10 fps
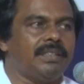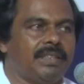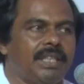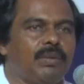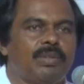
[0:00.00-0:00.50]

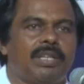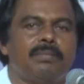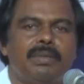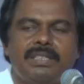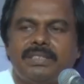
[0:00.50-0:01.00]
Thirvu Thalam
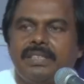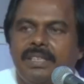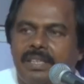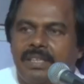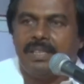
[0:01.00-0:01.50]
means
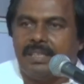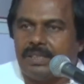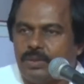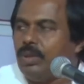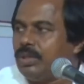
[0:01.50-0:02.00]
it's a
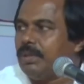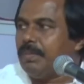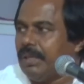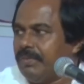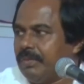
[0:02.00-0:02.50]
solution
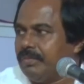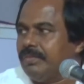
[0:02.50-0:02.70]
platform.